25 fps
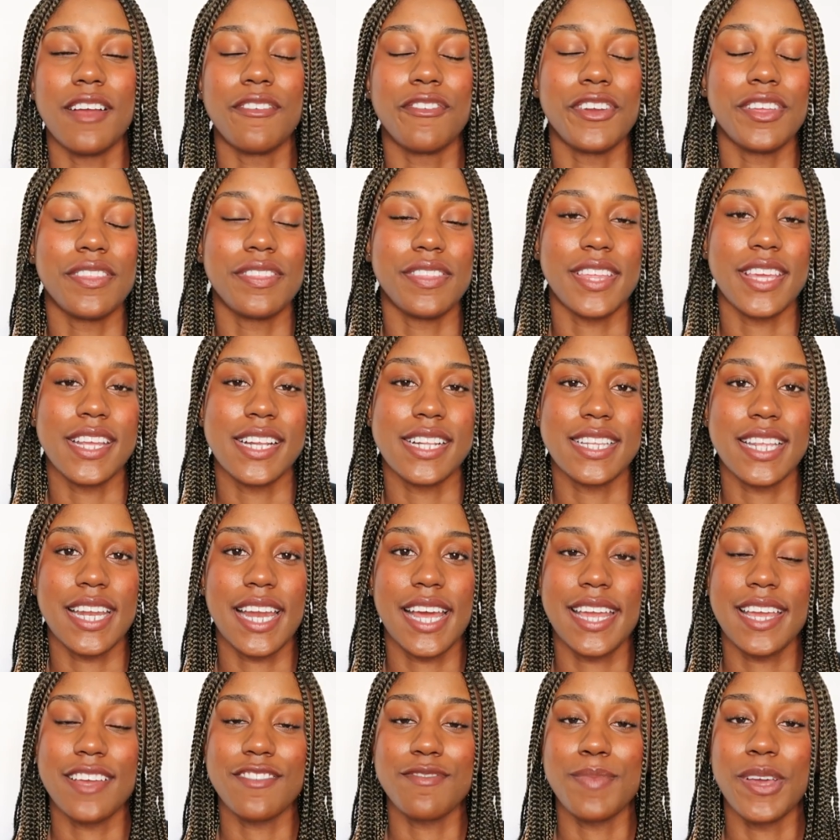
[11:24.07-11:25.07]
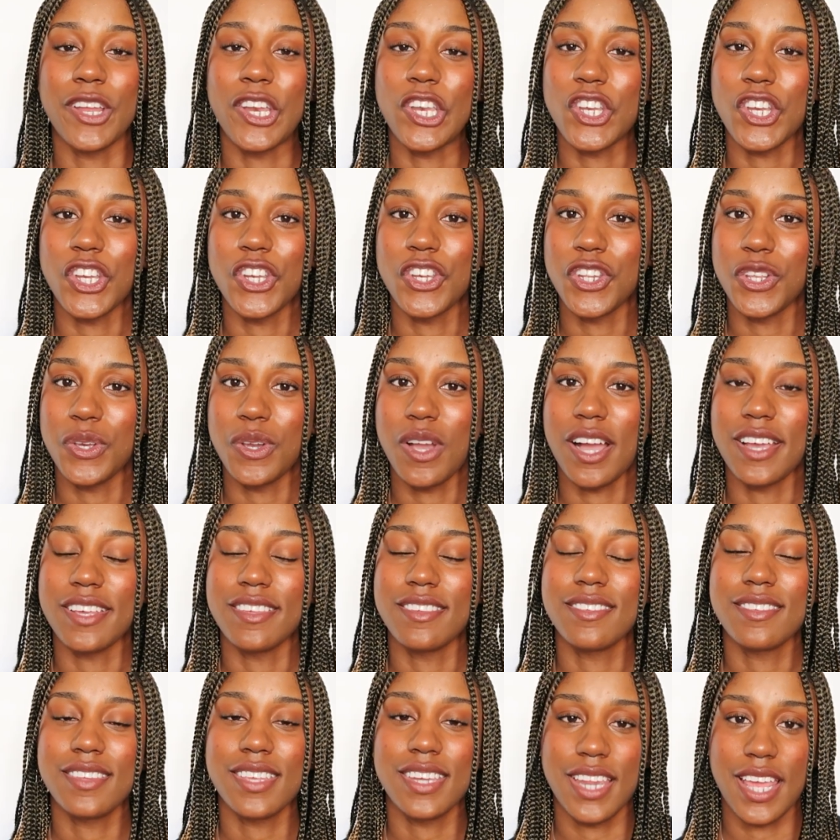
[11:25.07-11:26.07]
everything that I have mentioned to you
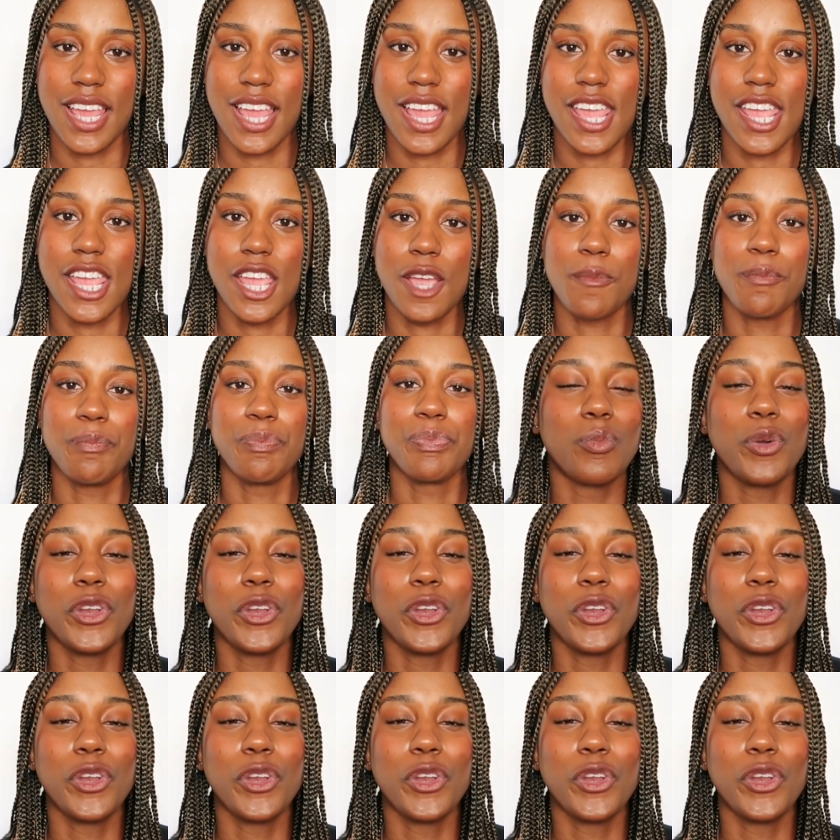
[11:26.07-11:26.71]
guys today.